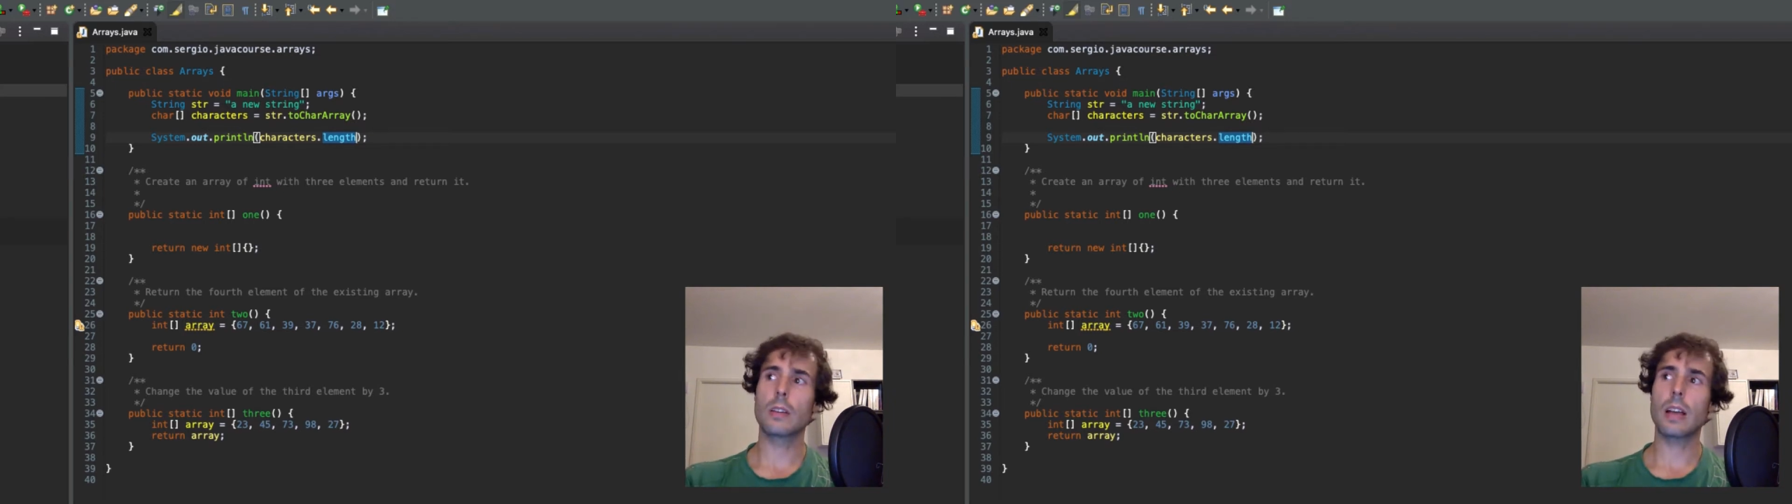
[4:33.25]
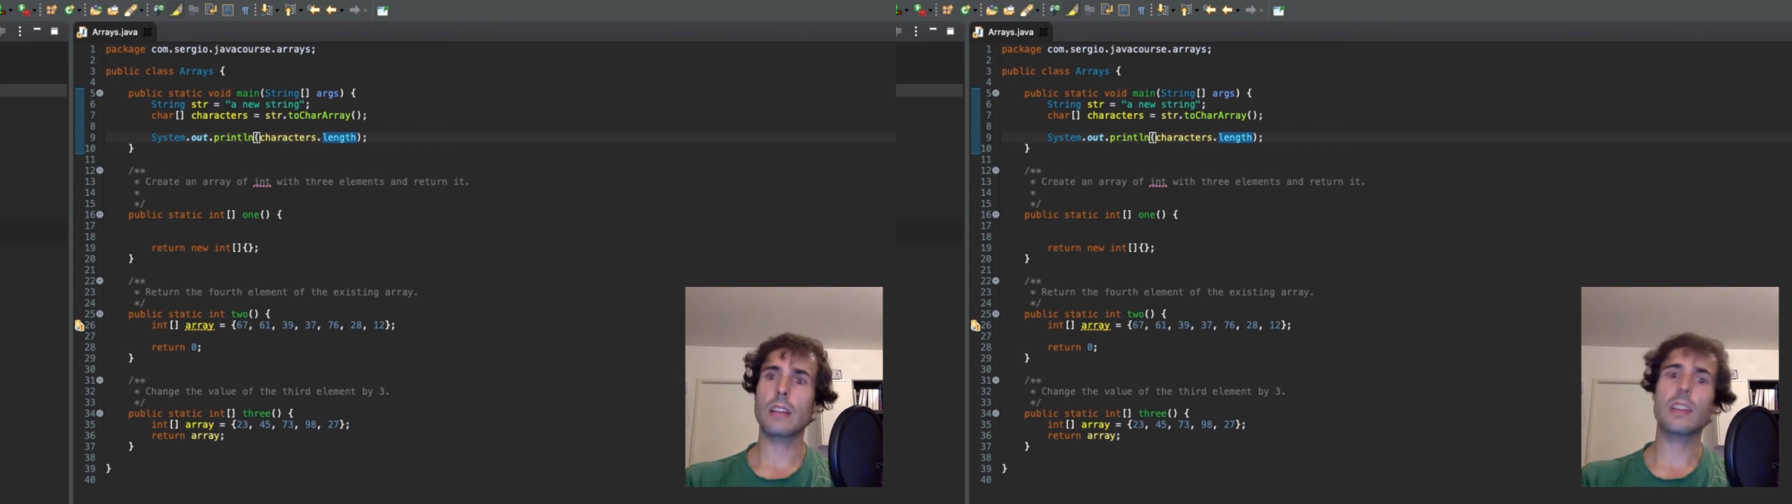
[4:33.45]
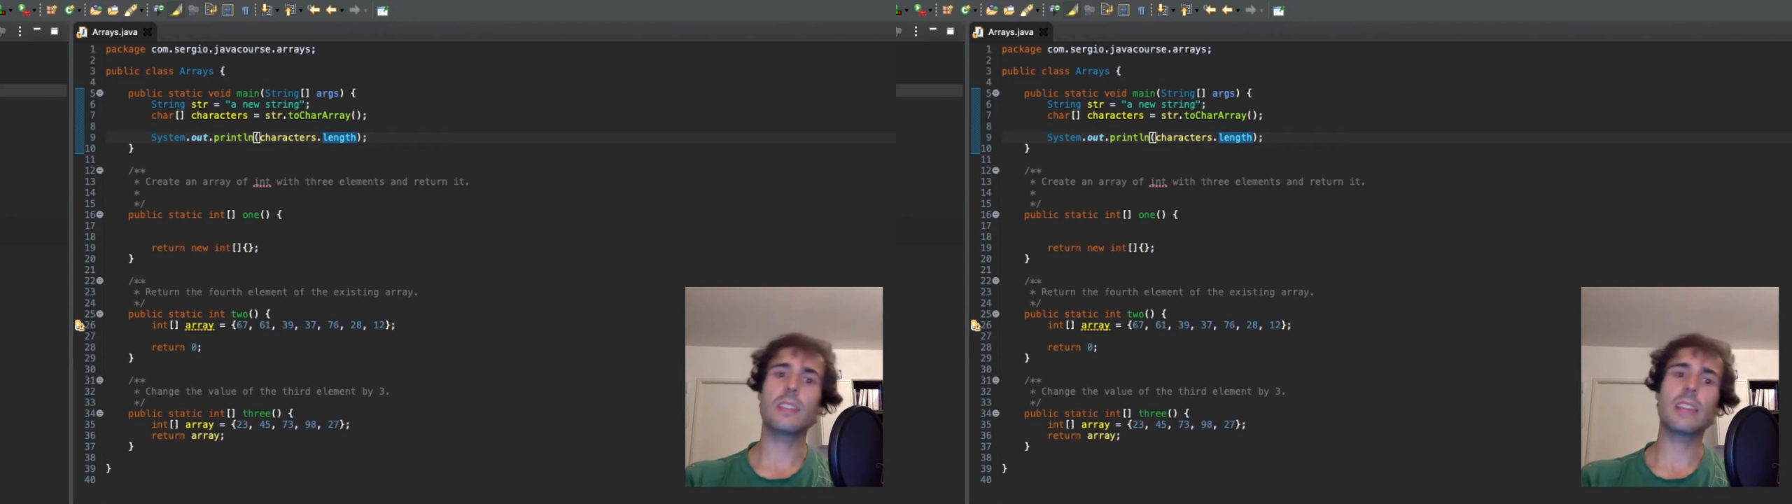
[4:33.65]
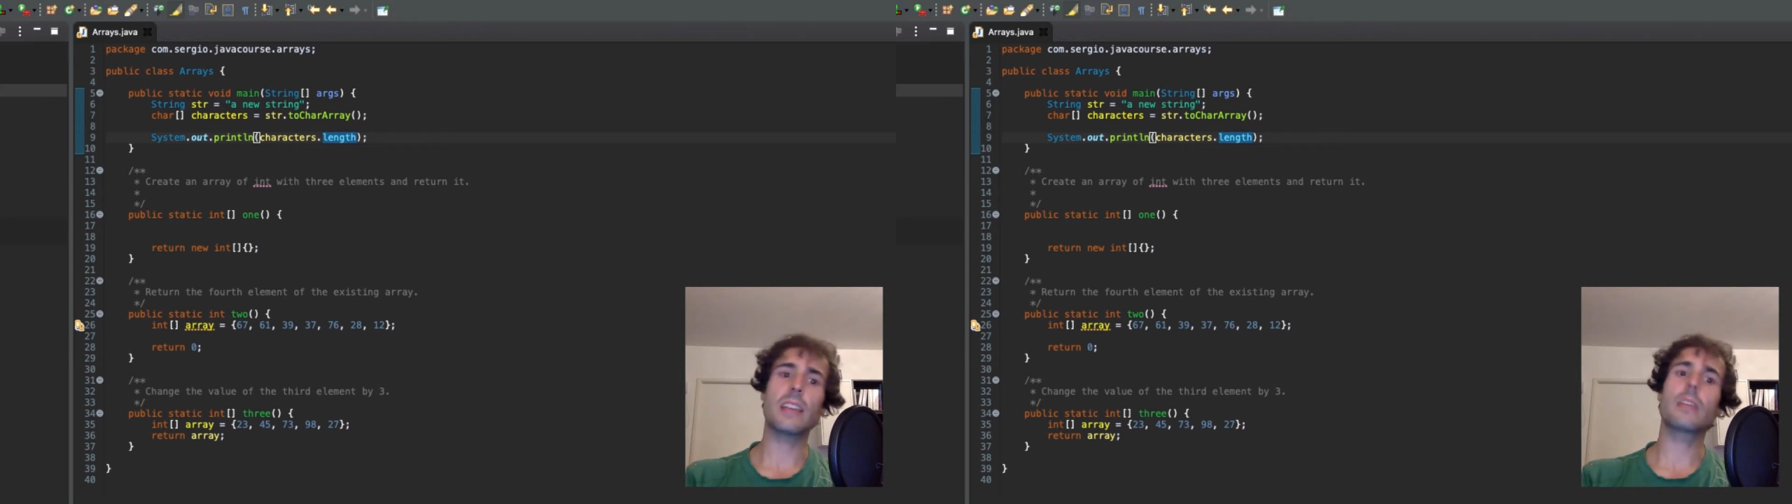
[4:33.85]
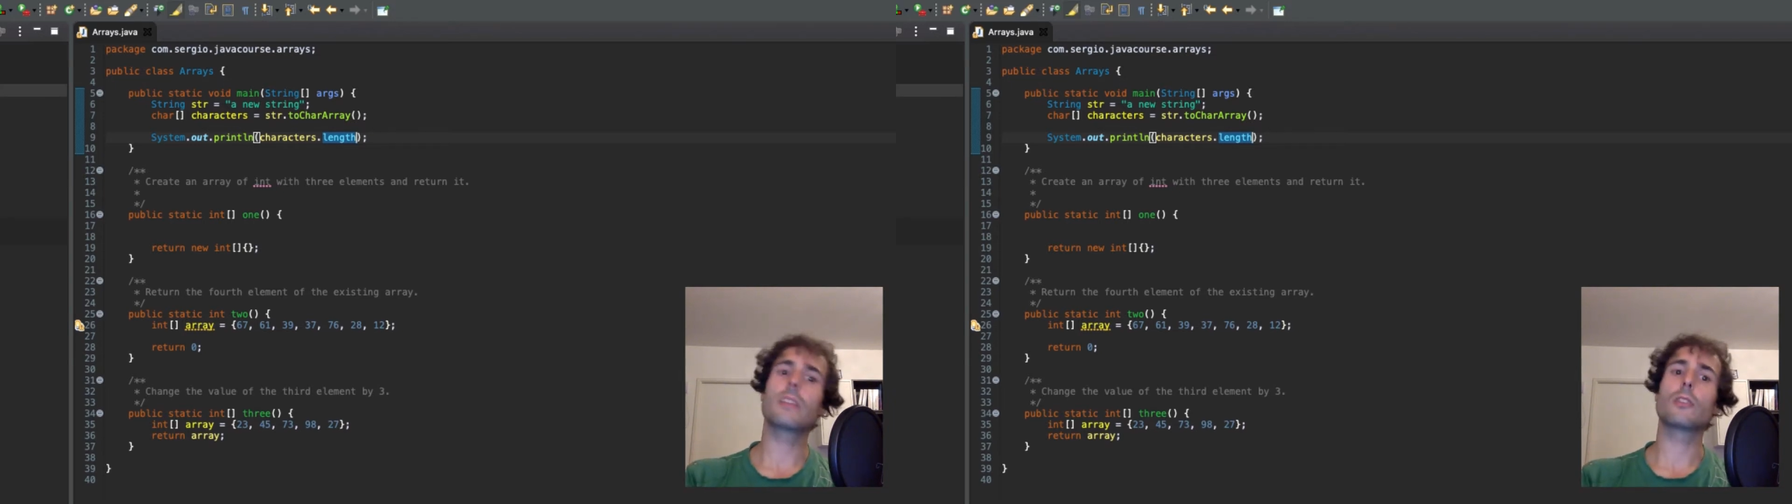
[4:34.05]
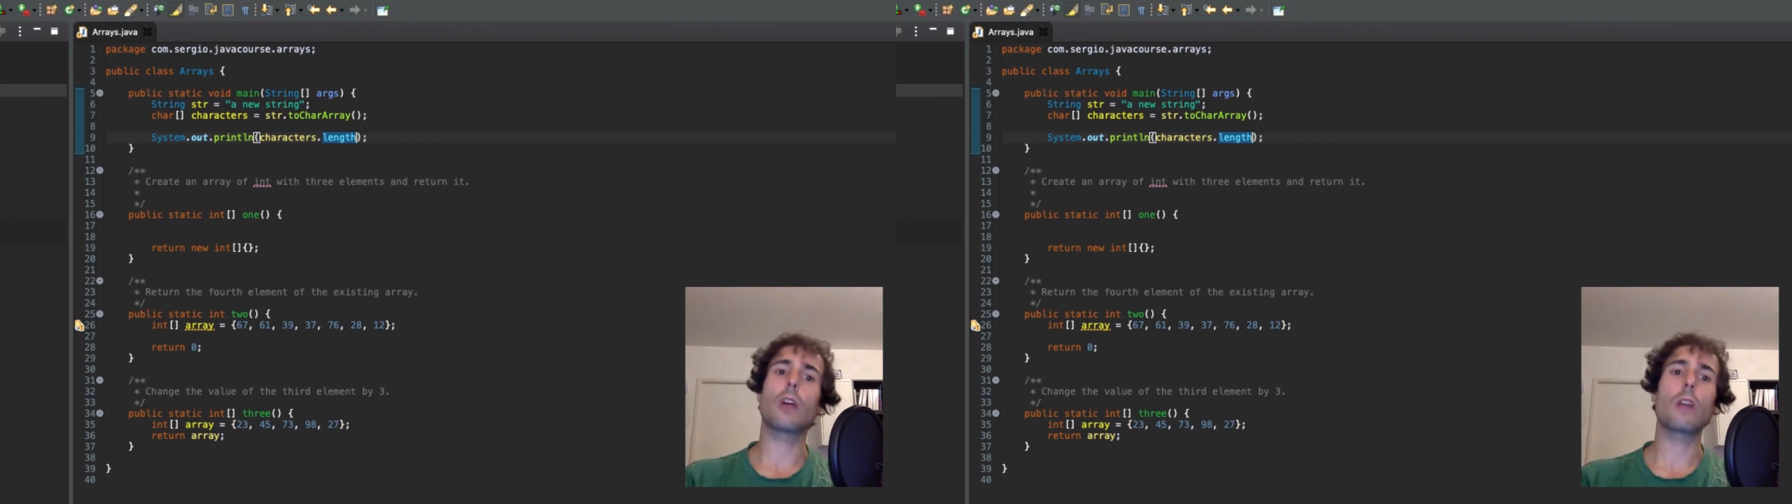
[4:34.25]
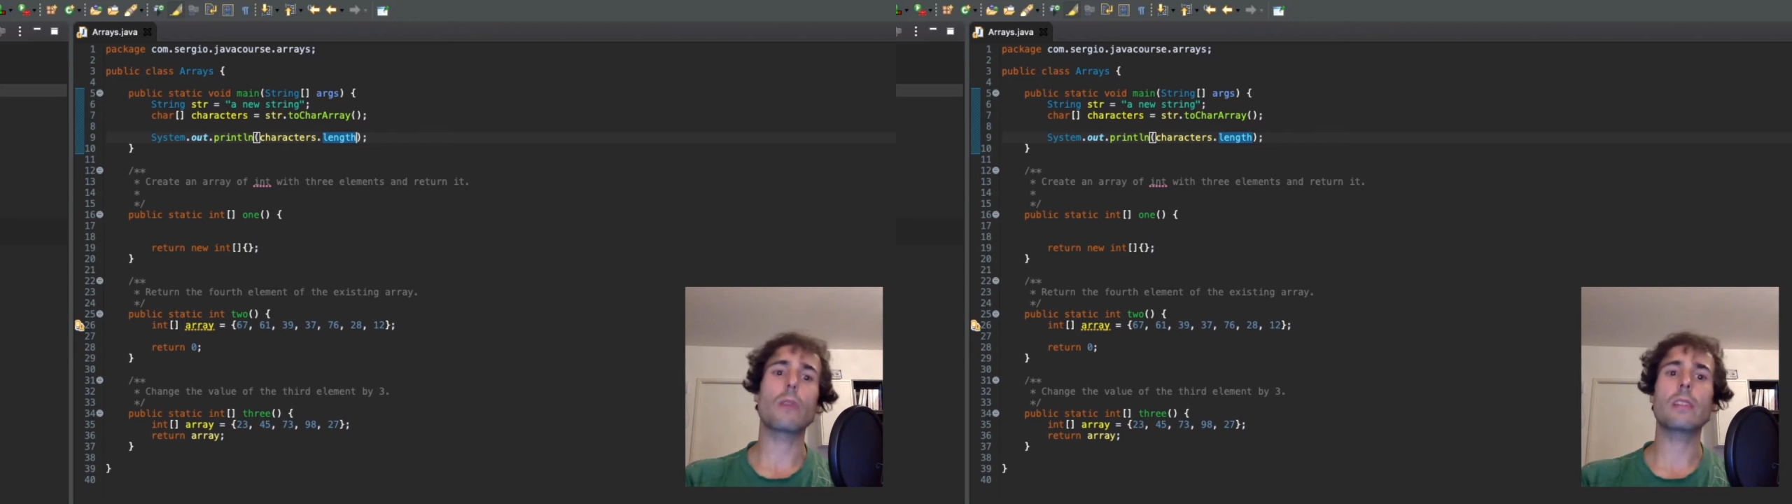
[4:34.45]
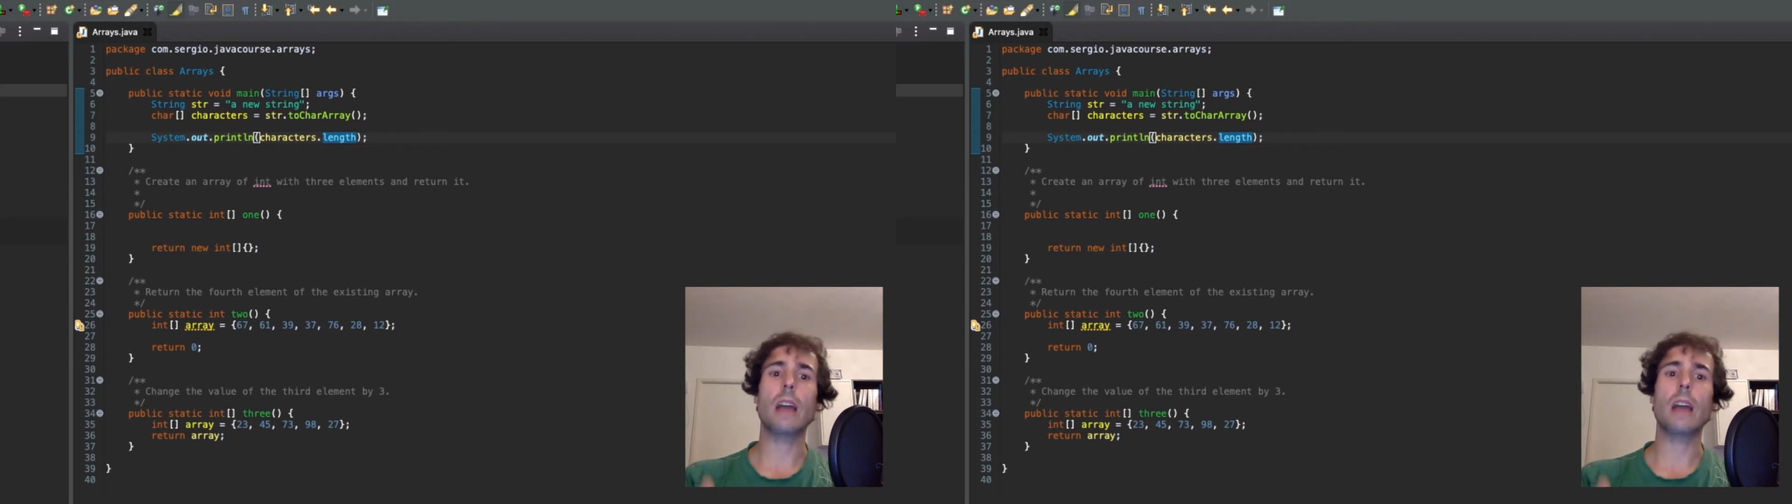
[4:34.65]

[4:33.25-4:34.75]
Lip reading: As I said, the arrays